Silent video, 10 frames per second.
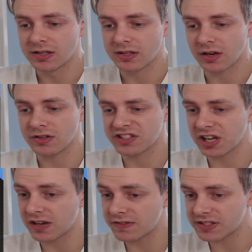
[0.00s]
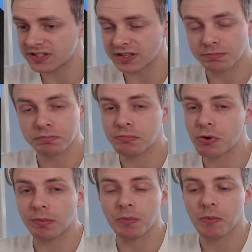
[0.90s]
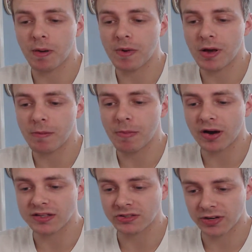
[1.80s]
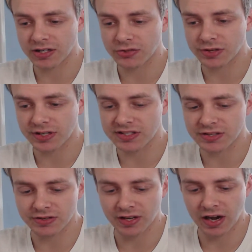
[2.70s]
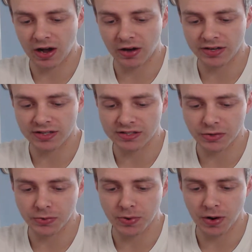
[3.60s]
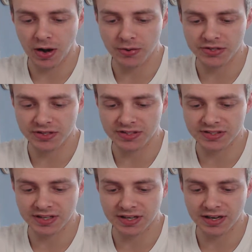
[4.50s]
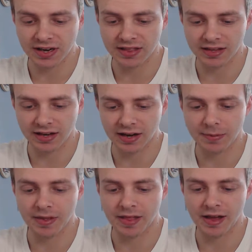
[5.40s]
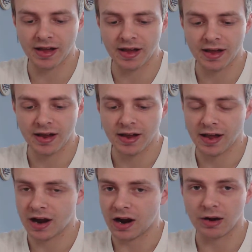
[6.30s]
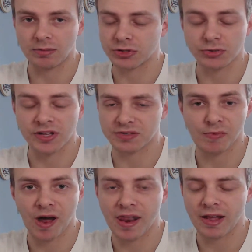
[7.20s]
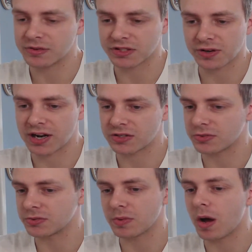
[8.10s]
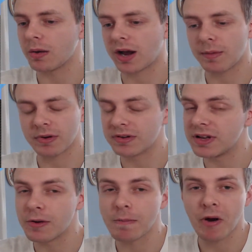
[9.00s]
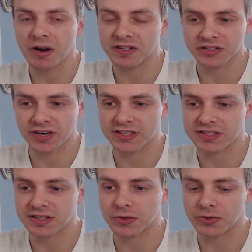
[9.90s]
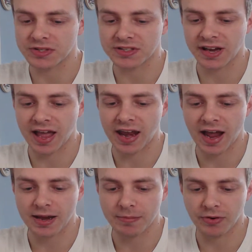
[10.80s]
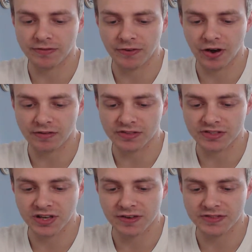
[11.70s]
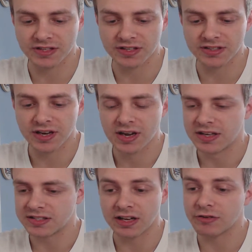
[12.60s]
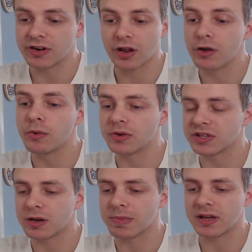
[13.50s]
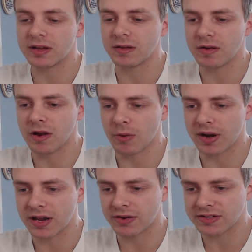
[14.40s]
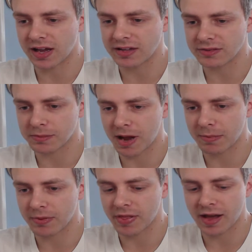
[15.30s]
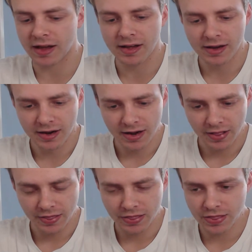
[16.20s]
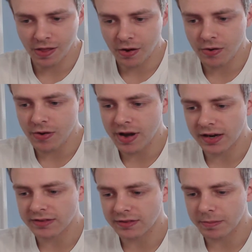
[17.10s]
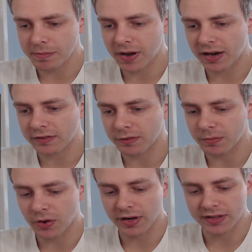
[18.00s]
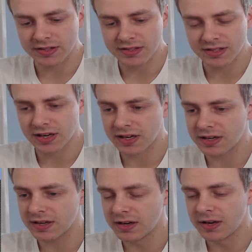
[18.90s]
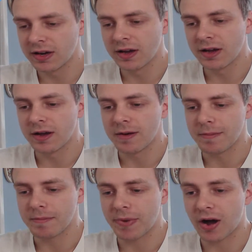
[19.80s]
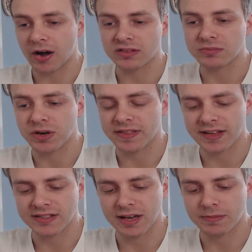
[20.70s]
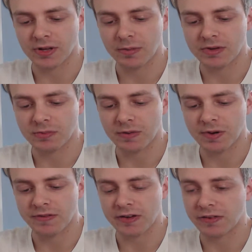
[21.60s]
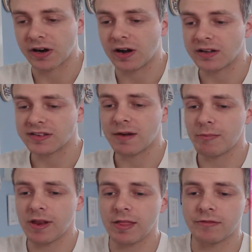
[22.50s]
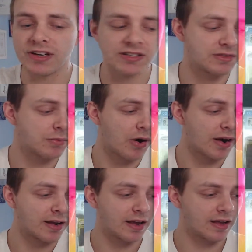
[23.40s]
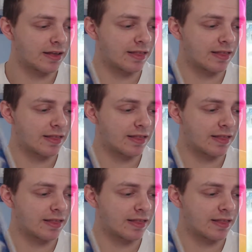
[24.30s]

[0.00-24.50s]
So surfaces, there's probably one little minor scratch on it, considering the card is all hollow, as you can see in the glimmer there. I'm sure there's one little scratch or a couple of little minor scratches that caused it to get an 8.5 on surfaces. Centering, I knew it was going to be nowhere near a 10, so I'm happy with that. No nicks on the back from what I can see, but I just wanted that slabbed up. It's one of my favourite cards, and one of the reasons why